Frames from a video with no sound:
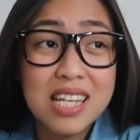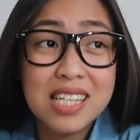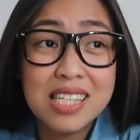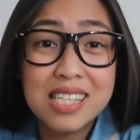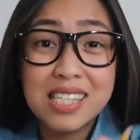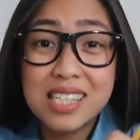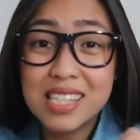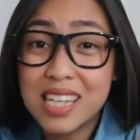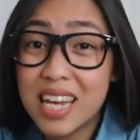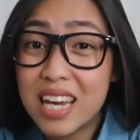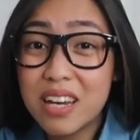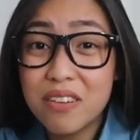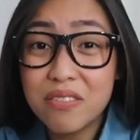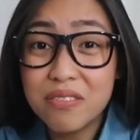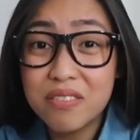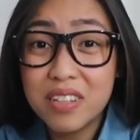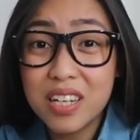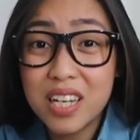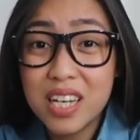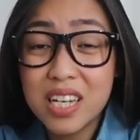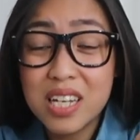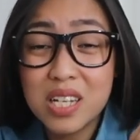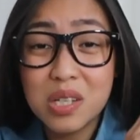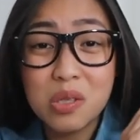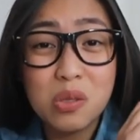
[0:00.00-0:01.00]

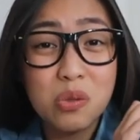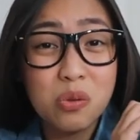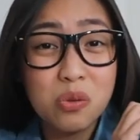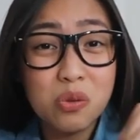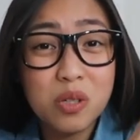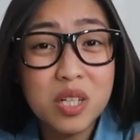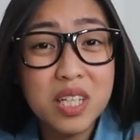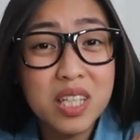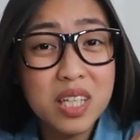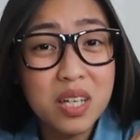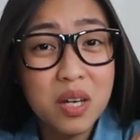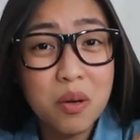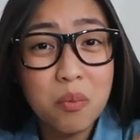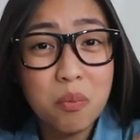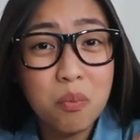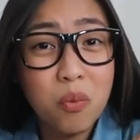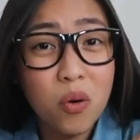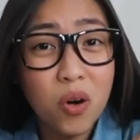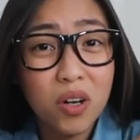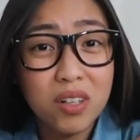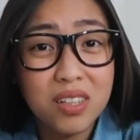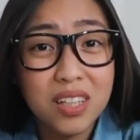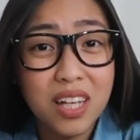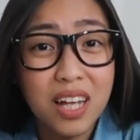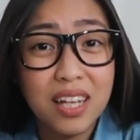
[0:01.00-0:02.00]
safety is really
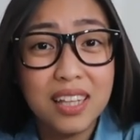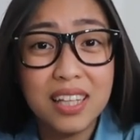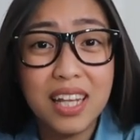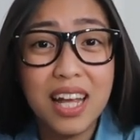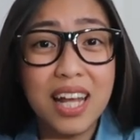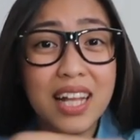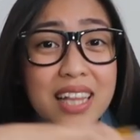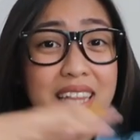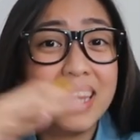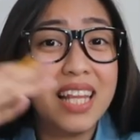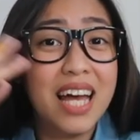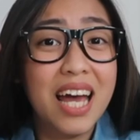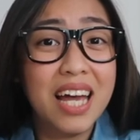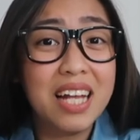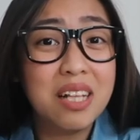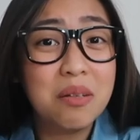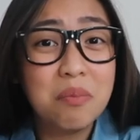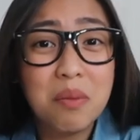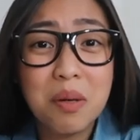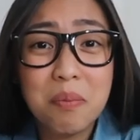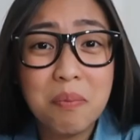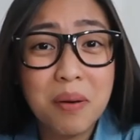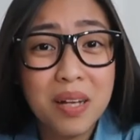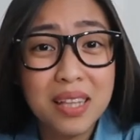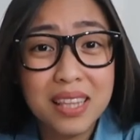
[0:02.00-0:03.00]
important, and dahil
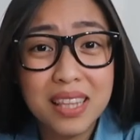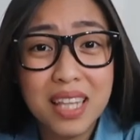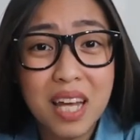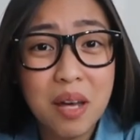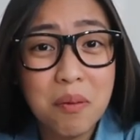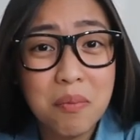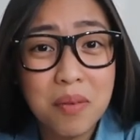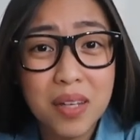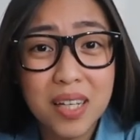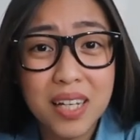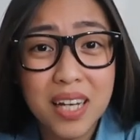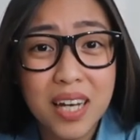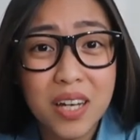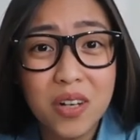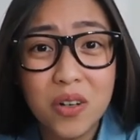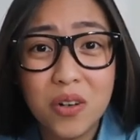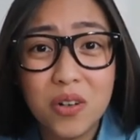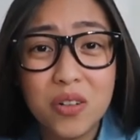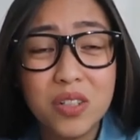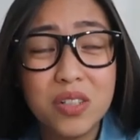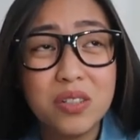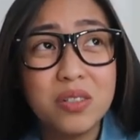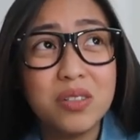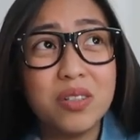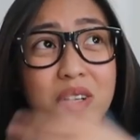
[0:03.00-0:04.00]
may pandemic
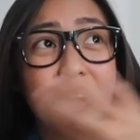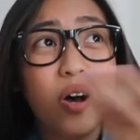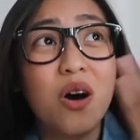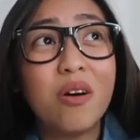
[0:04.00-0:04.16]
ngayon,